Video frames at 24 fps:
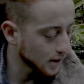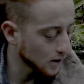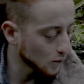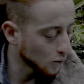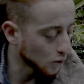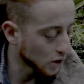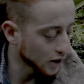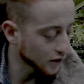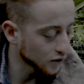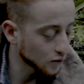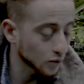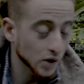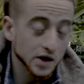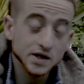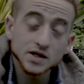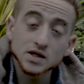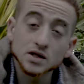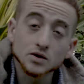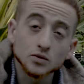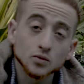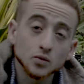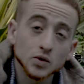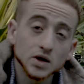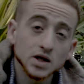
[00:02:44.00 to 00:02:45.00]
one of the ways
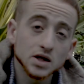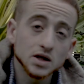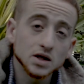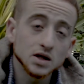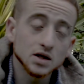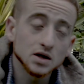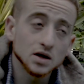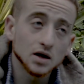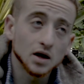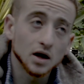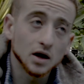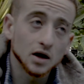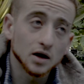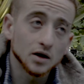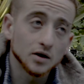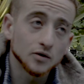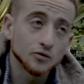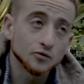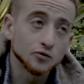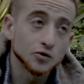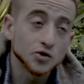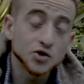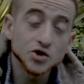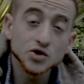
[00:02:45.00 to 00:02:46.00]
that we
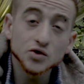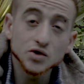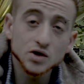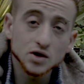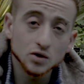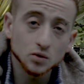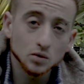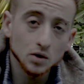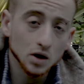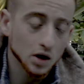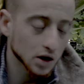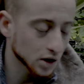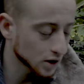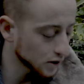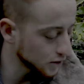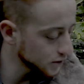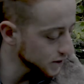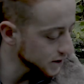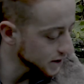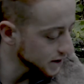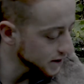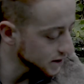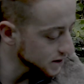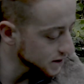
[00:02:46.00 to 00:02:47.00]
reduce the
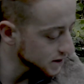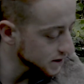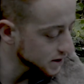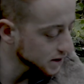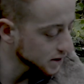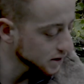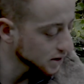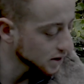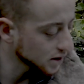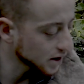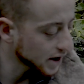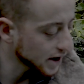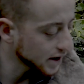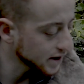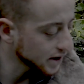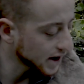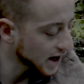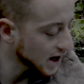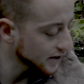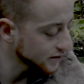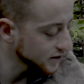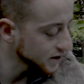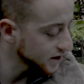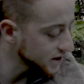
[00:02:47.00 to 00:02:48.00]
workload is to
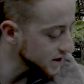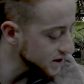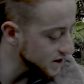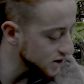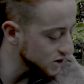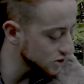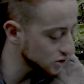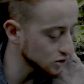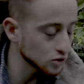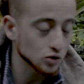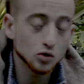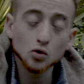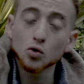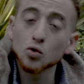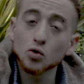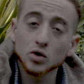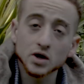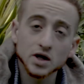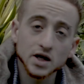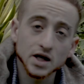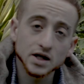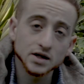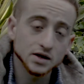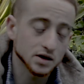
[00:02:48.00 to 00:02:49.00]
have at least 2
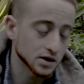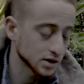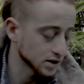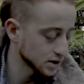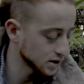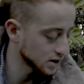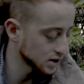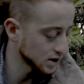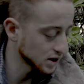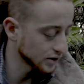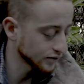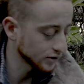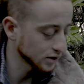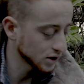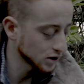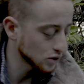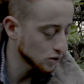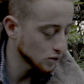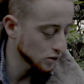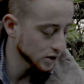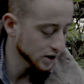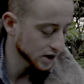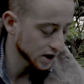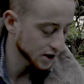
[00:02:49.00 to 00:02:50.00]
coordinators in every
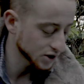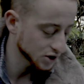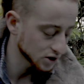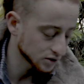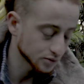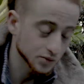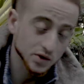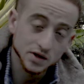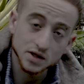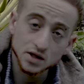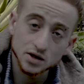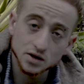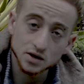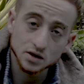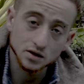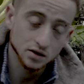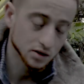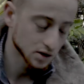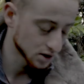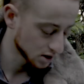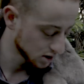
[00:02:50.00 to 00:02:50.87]
coordination position,